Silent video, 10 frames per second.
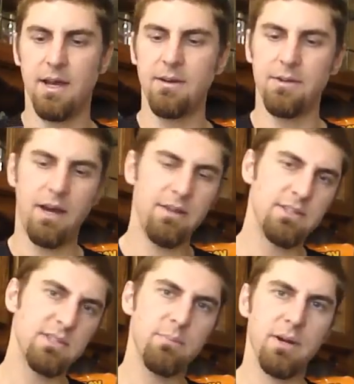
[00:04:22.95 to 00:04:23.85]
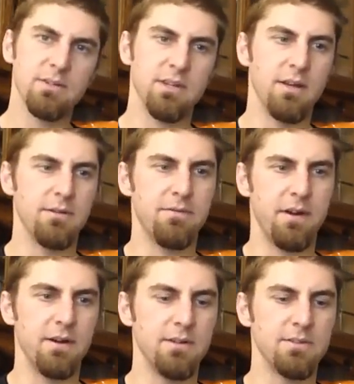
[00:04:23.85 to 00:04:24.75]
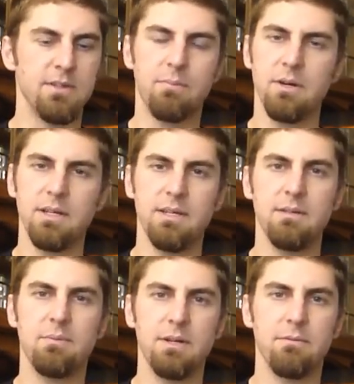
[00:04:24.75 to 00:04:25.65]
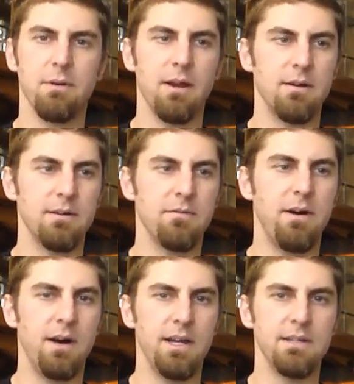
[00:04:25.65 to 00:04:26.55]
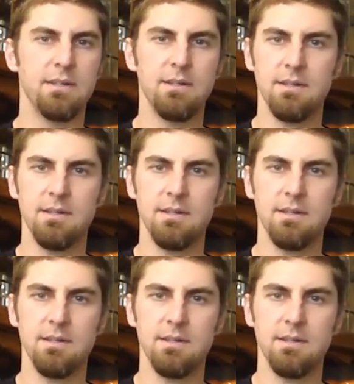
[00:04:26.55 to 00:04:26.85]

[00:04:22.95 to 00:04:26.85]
I don't know how this compares to other Faros. They're pretty pretty rare to find,